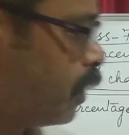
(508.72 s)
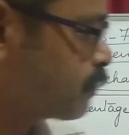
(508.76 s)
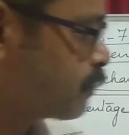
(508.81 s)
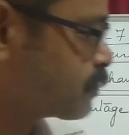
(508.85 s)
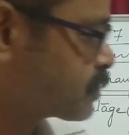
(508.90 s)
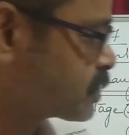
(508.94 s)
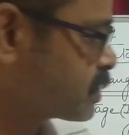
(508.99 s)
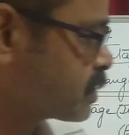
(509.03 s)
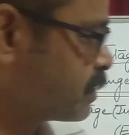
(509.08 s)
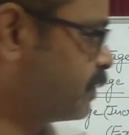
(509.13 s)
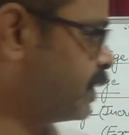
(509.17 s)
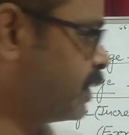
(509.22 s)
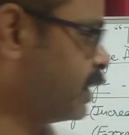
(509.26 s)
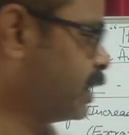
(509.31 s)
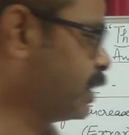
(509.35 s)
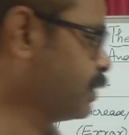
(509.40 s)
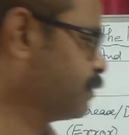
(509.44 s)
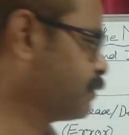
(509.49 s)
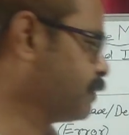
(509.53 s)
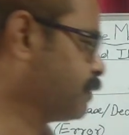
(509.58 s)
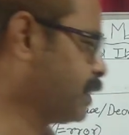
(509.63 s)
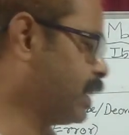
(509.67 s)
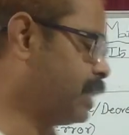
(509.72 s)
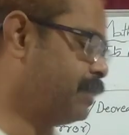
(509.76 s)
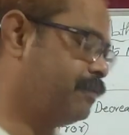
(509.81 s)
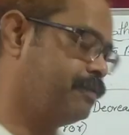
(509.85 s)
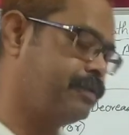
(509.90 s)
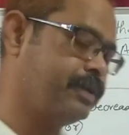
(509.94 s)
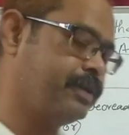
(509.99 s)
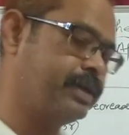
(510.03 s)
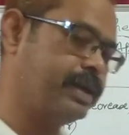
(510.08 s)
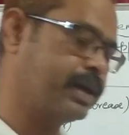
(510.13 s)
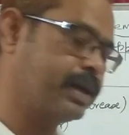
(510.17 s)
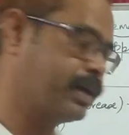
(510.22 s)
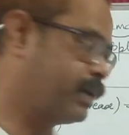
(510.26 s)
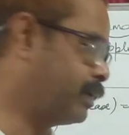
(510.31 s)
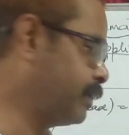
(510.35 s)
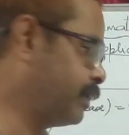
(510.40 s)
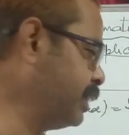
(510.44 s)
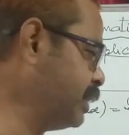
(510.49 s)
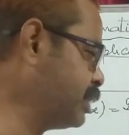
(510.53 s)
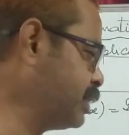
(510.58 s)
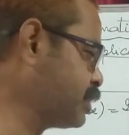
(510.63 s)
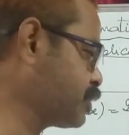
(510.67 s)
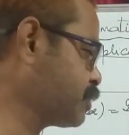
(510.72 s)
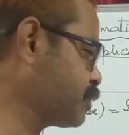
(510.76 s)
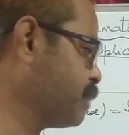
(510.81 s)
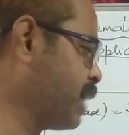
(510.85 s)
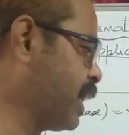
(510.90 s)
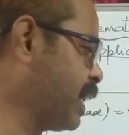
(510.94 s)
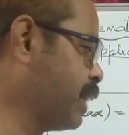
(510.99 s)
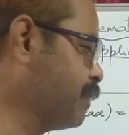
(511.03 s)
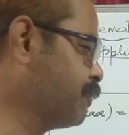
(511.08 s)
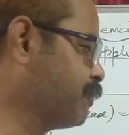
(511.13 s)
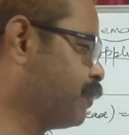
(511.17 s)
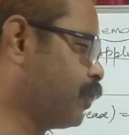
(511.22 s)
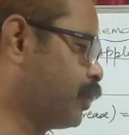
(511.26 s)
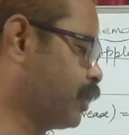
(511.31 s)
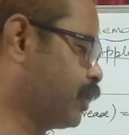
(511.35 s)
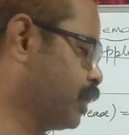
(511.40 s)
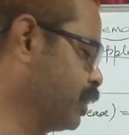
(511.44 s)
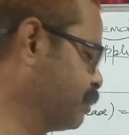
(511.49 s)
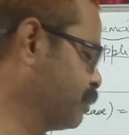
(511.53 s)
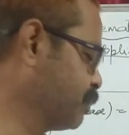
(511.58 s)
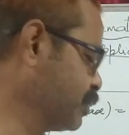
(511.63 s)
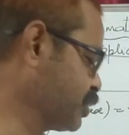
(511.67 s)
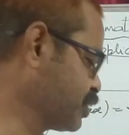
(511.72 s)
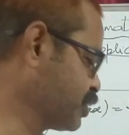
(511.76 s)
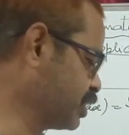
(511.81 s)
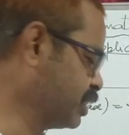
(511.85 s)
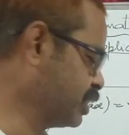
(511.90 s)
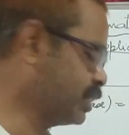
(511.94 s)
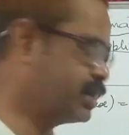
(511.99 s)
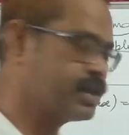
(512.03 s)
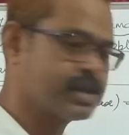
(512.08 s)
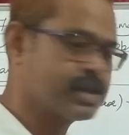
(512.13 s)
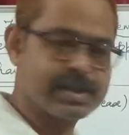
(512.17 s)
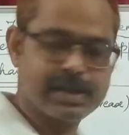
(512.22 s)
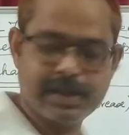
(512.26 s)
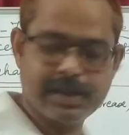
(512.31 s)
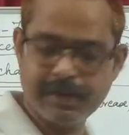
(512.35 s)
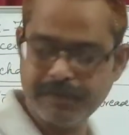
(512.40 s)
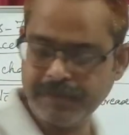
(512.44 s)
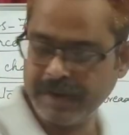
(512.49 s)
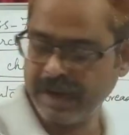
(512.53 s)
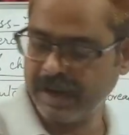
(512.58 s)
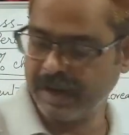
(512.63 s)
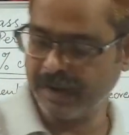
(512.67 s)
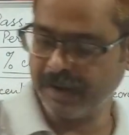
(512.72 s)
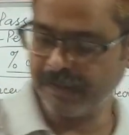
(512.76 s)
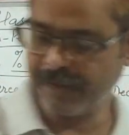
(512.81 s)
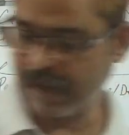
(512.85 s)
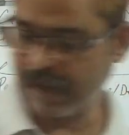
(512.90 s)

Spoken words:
of 75 decreased by 40%. This is the final